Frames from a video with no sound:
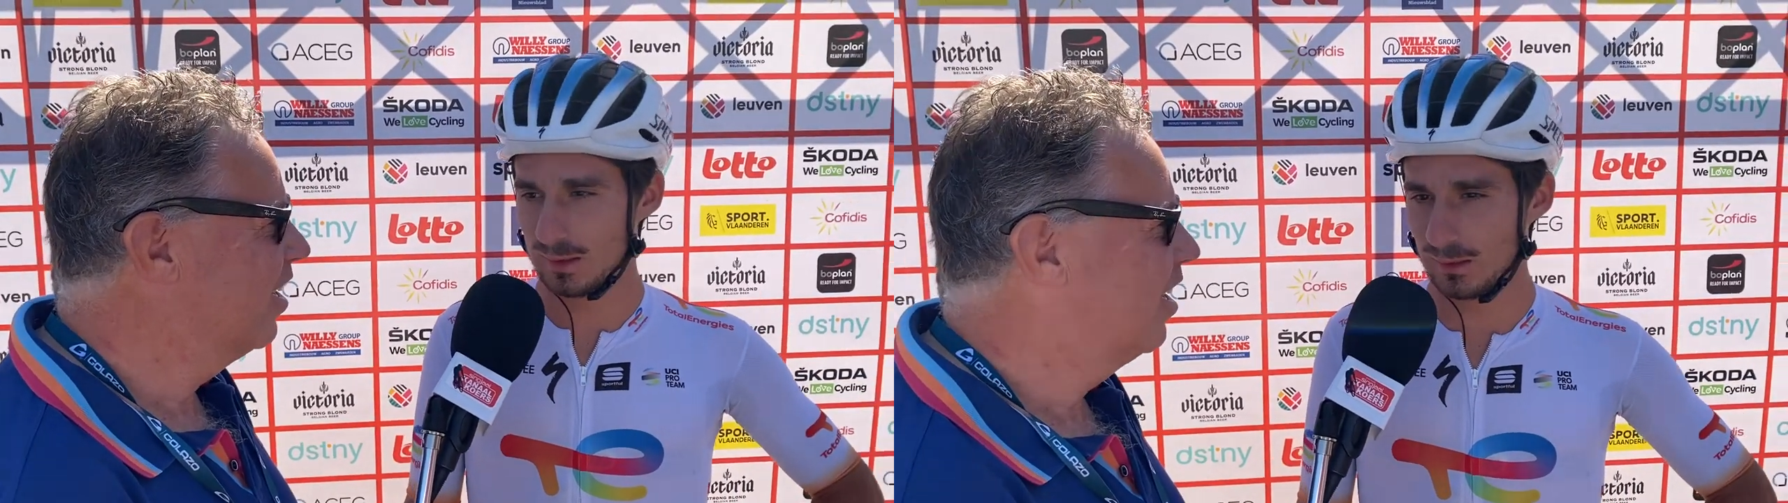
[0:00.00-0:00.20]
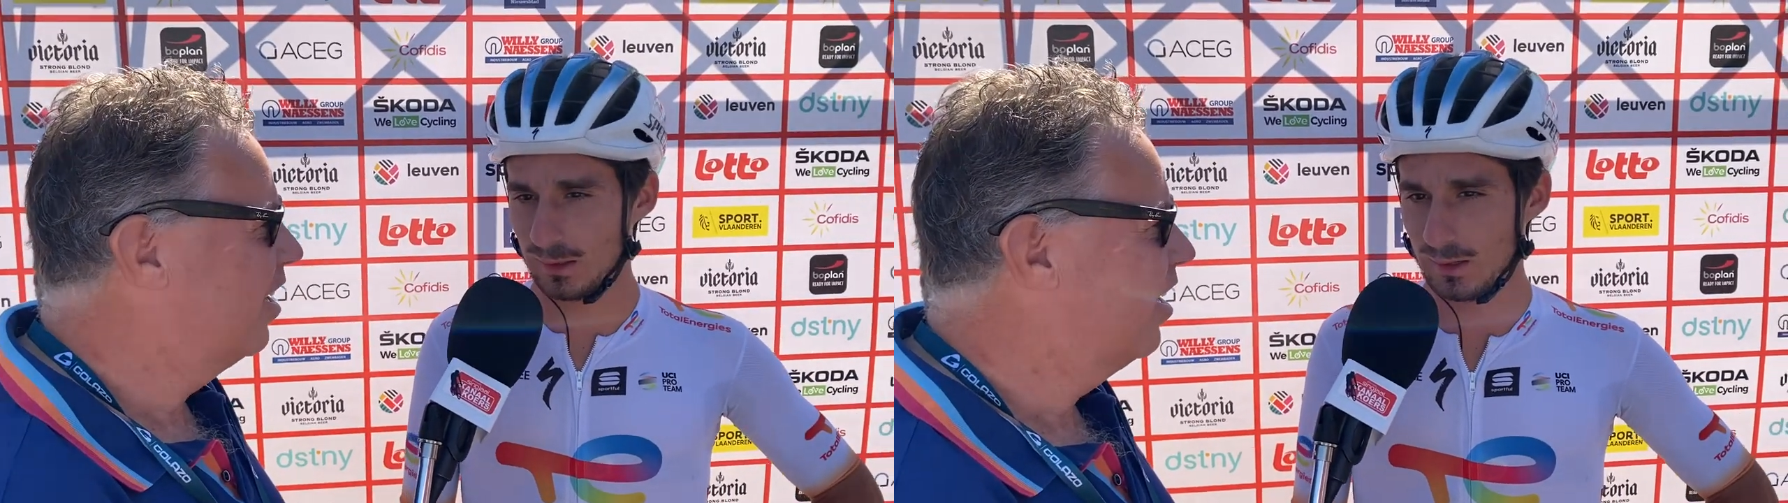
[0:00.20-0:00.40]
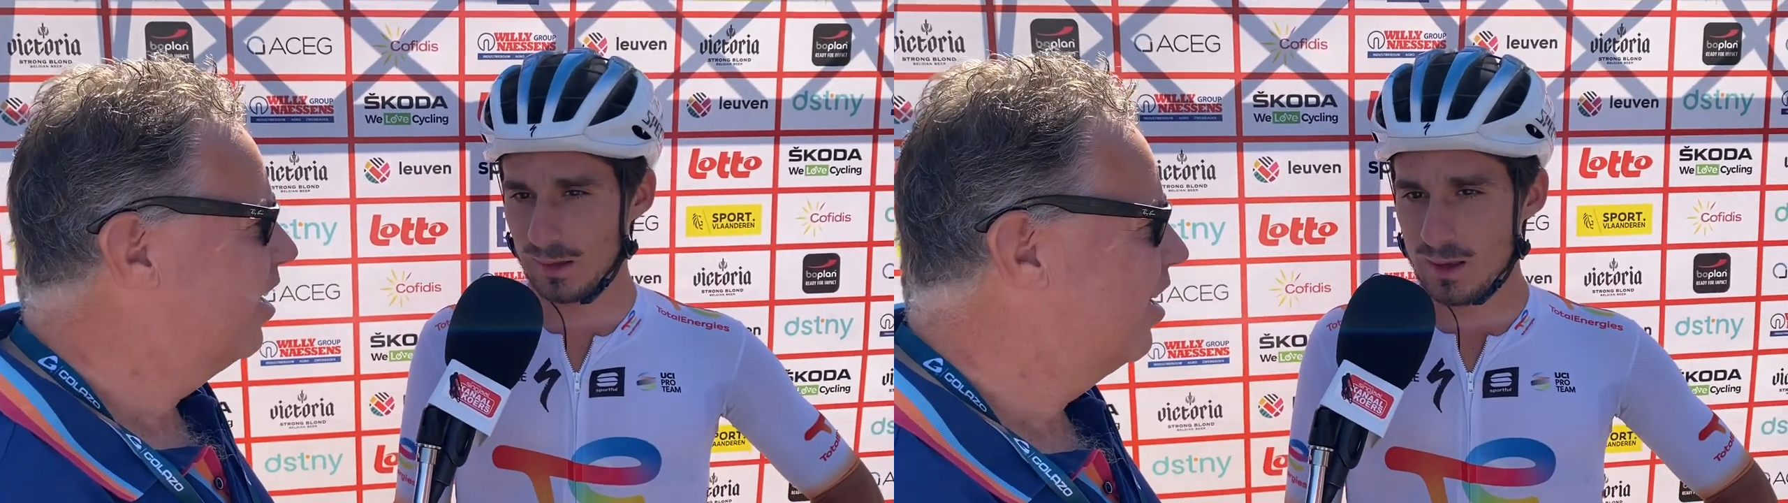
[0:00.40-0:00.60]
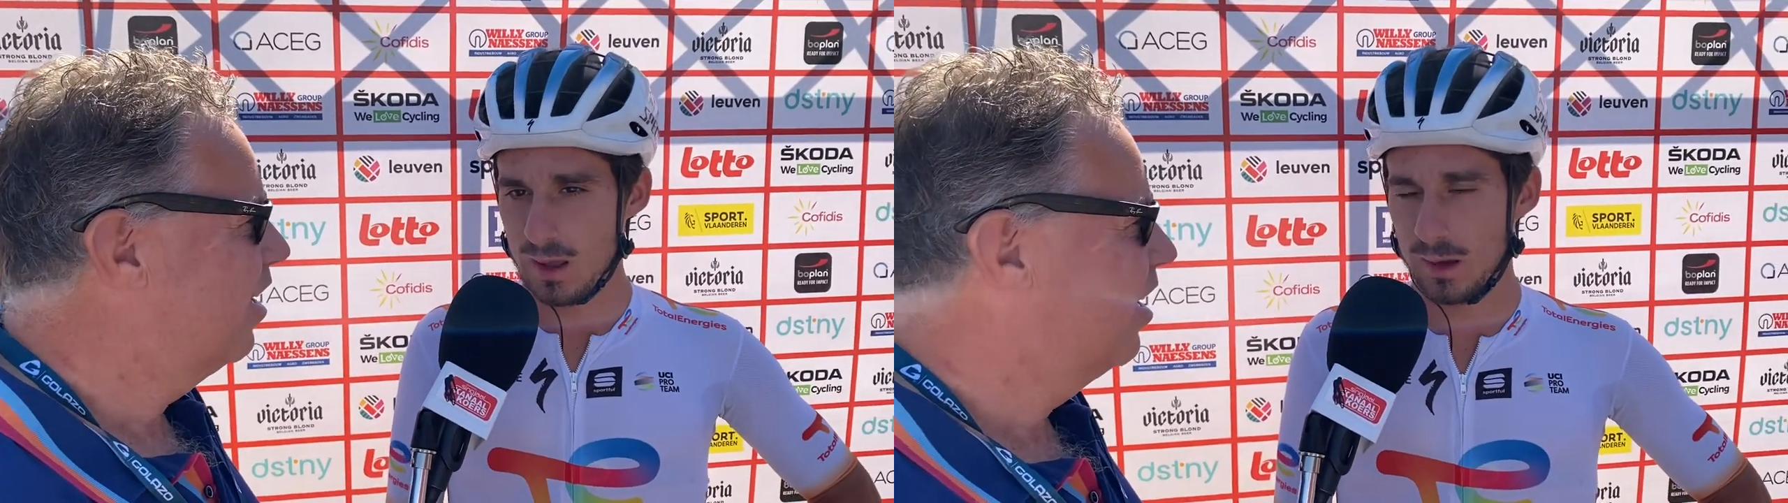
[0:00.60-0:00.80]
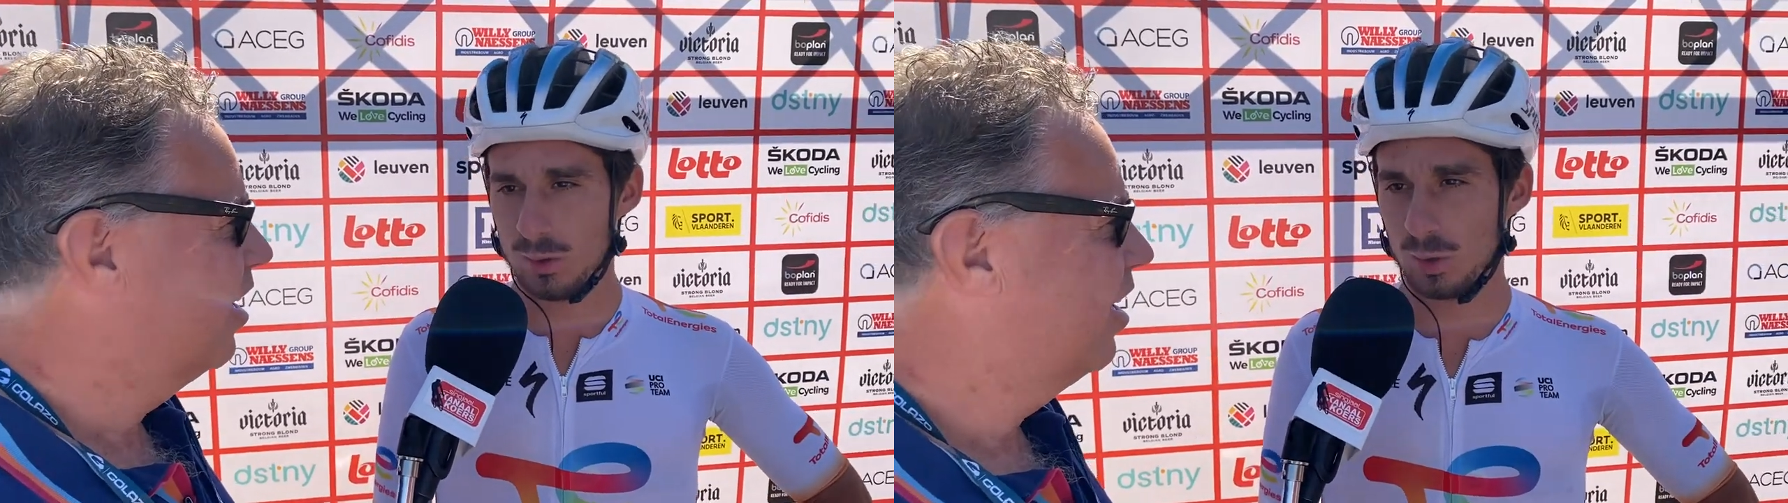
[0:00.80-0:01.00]
and
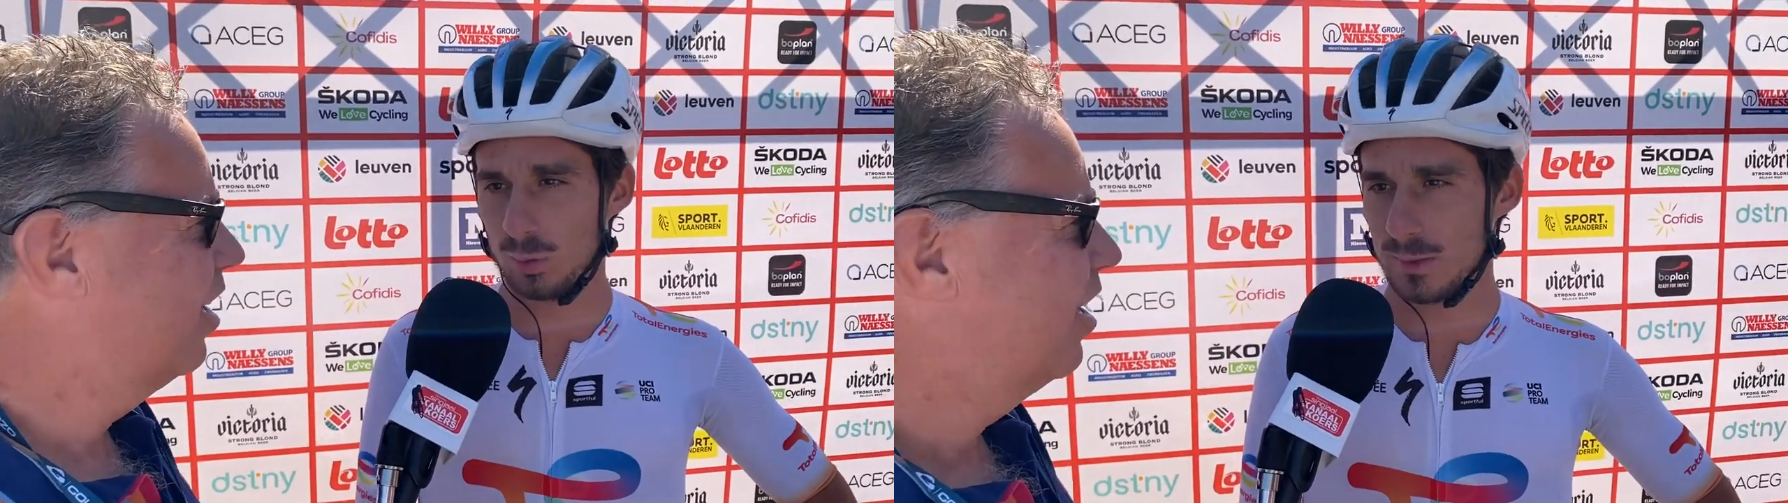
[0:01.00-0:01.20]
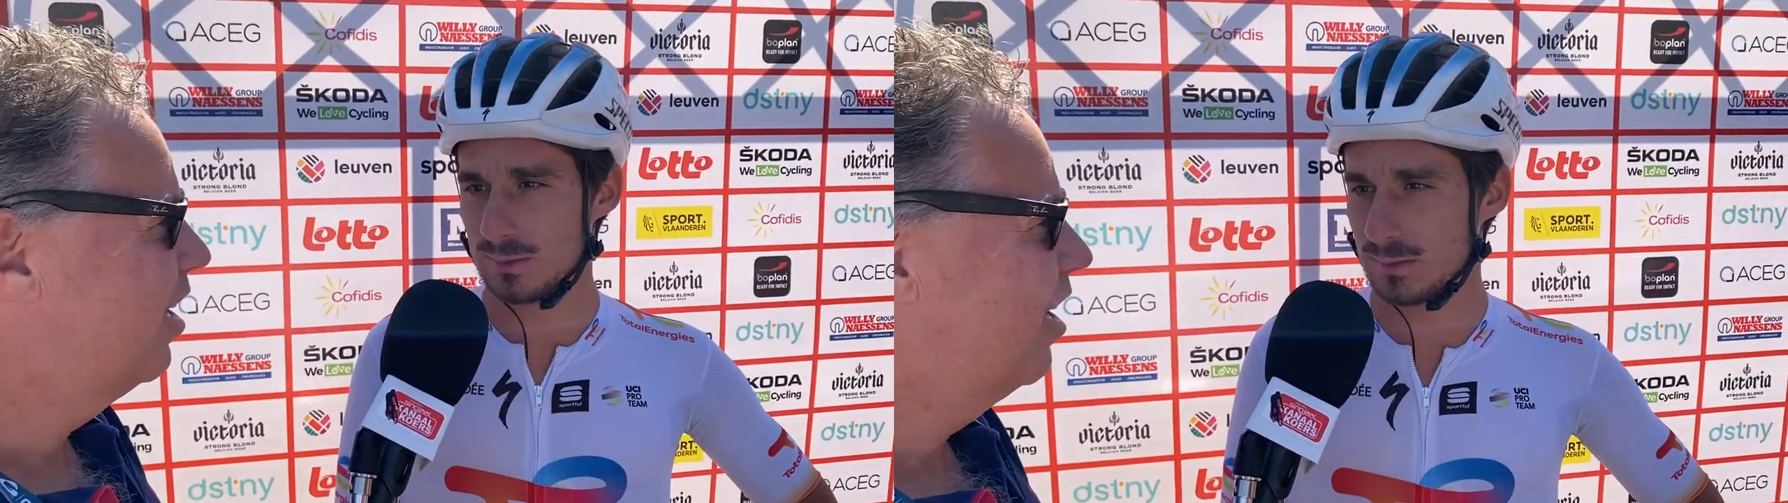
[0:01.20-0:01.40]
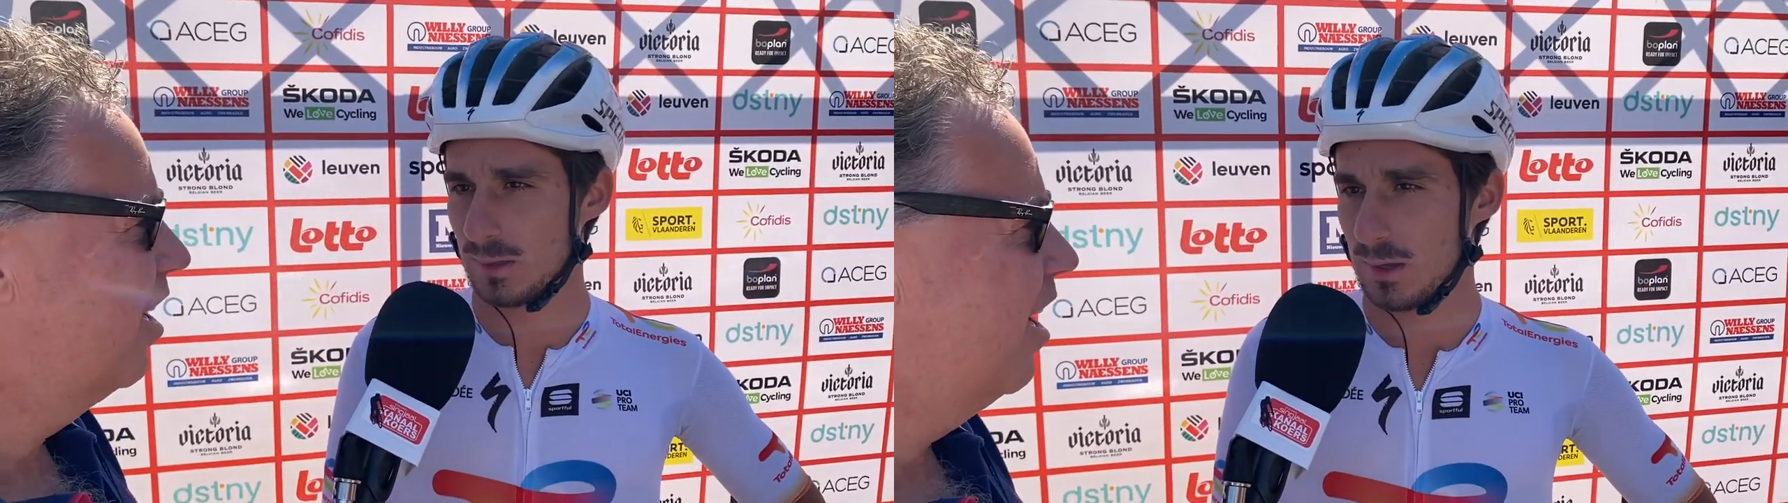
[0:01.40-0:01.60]
uh, I'm always.